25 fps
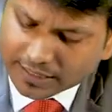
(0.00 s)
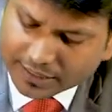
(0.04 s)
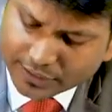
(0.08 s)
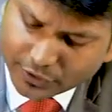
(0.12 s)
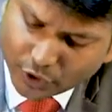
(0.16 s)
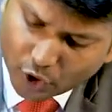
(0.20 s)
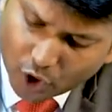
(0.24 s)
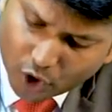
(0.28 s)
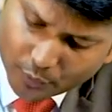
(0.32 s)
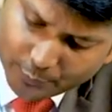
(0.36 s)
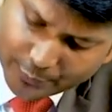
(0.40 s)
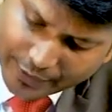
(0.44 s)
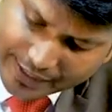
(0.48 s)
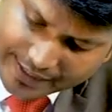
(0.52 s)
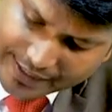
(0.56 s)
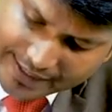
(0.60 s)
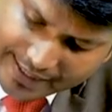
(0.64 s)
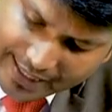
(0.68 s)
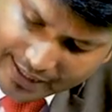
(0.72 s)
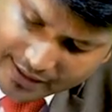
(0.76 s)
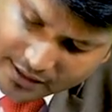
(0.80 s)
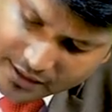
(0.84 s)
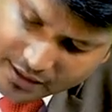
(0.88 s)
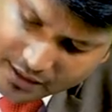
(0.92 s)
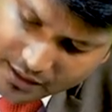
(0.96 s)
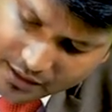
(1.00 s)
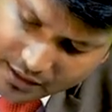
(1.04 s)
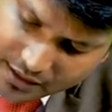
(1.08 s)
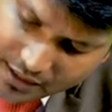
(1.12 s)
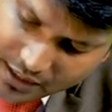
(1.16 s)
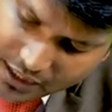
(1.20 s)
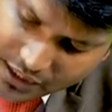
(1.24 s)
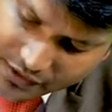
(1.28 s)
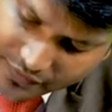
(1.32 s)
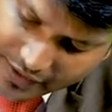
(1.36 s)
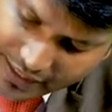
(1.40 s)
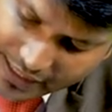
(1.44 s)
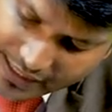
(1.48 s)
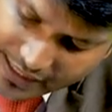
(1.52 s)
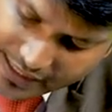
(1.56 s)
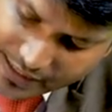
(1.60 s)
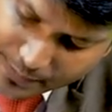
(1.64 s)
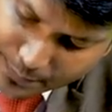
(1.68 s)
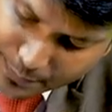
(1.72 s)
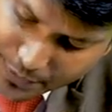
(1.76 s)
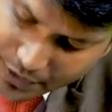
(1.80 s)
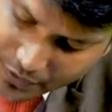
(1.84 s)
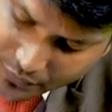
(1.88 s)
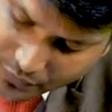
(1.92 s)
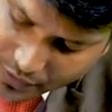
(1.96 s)
The obvious answer, this is a very
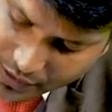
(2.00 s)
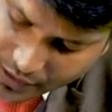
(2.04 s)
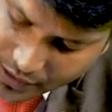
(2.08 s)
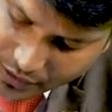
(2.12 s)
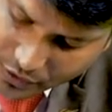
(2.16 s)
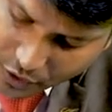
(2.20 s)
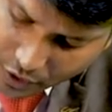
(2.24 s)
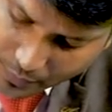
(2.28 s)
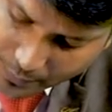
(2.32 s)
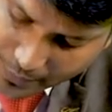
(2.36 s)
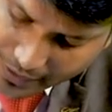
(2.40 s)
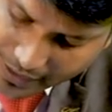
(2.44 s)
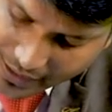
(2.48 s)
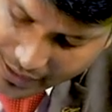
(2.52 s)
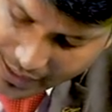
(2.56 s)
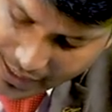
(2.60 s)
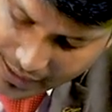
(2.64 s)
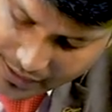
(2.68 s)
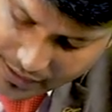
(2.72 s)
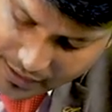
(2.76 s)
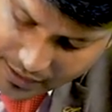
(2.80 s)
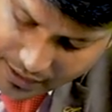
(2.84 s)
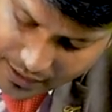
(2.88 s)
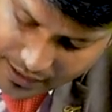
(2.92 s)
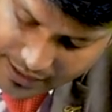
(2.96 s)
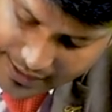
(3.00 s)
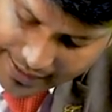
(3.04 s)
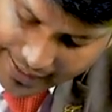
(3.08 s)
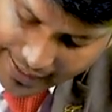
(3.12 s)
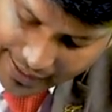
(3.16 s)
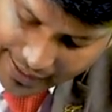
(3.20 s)
simple question, obvious answer is